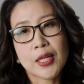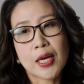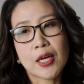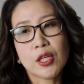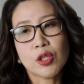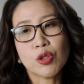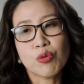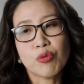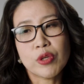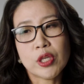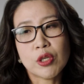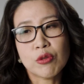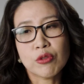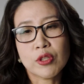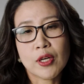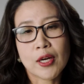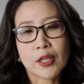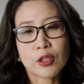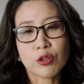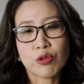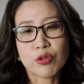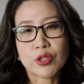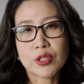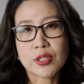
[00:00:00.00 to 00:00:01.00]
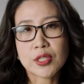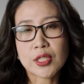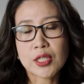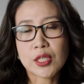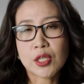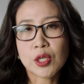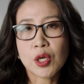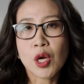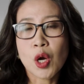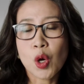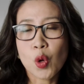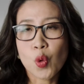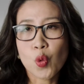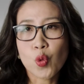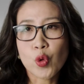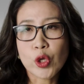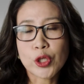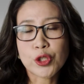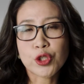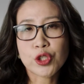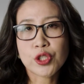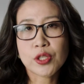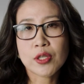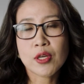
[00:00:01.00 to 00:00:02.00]
Then we would like to see
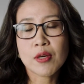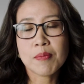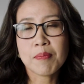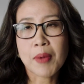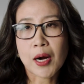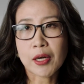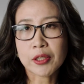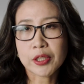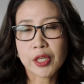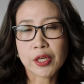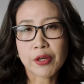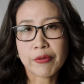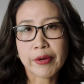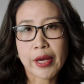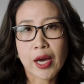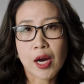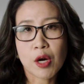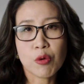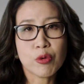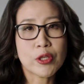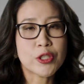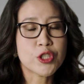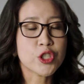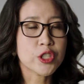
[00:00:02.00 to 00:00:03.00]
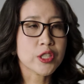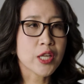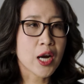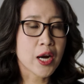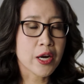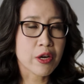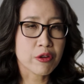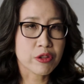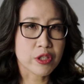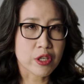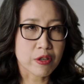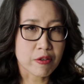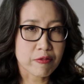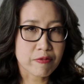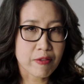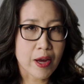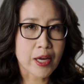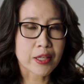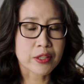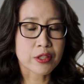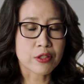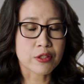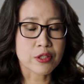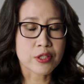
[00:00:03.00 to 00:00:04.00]
which bacteria, which dietary
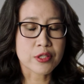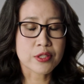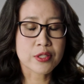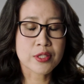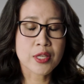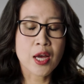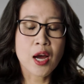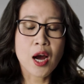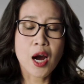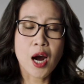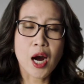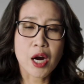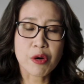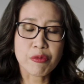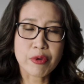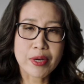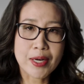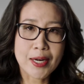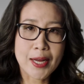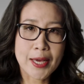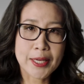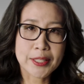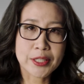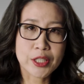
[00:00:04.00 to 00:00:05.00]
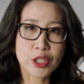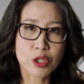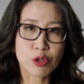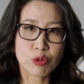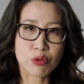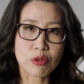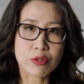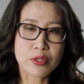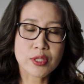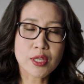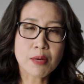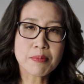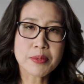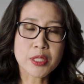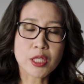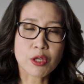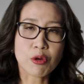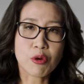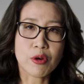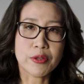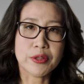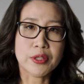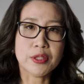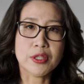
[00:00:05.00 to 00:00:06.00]
factors are related to
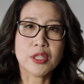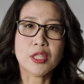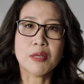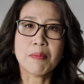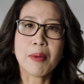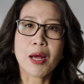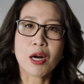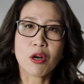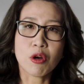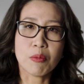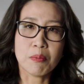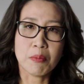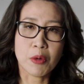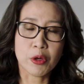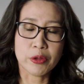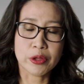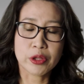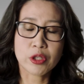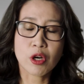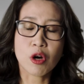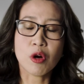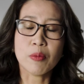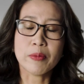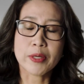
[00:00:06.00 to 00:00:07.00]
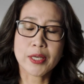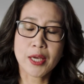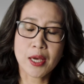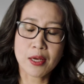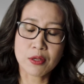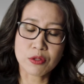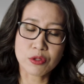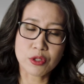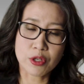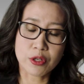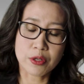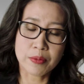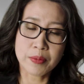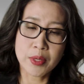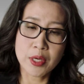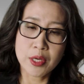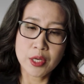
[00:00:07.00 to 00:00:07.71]
subsequent development of cancer.